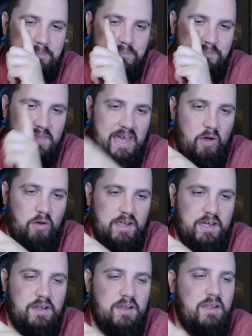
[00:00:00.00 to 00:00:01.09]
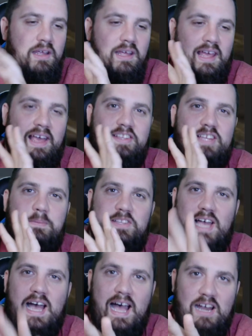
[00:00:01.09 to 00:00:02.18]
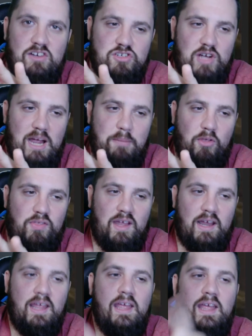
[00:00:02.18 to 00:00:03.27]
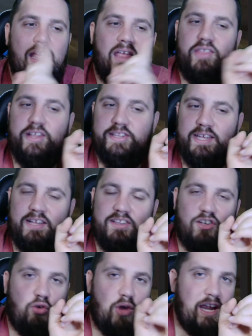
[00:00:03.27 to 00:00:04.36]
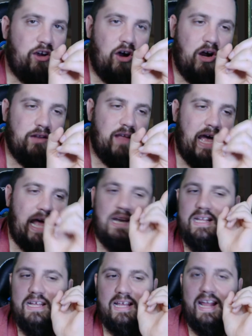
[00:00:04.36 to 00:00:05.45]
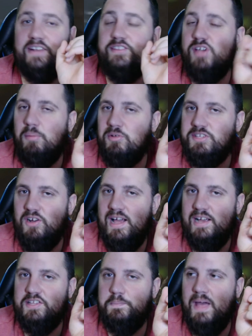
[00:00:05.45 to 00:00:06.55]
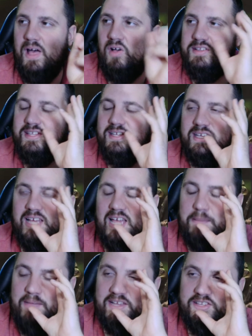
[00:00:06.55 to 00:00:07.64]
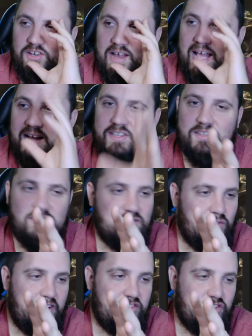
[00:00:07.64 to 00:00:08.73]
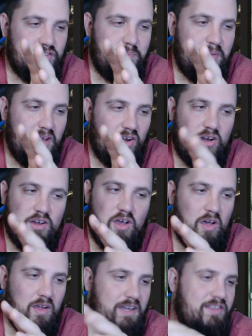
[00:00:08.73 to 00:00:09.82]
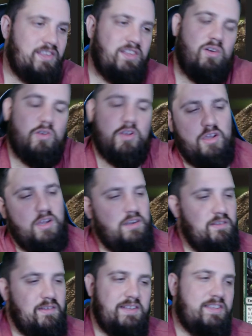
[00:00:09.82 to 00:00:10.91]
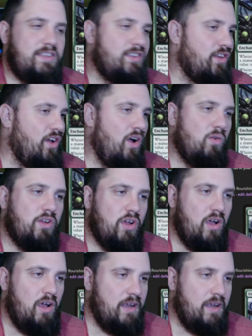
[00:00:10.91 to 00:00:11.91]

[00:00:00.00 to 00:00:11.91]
Helga, except it's a Hydra tribal thing. This thing is a great card in that. It doubles your X spells. It makes your X creatures bigger, y'all. It's so good. It's so good.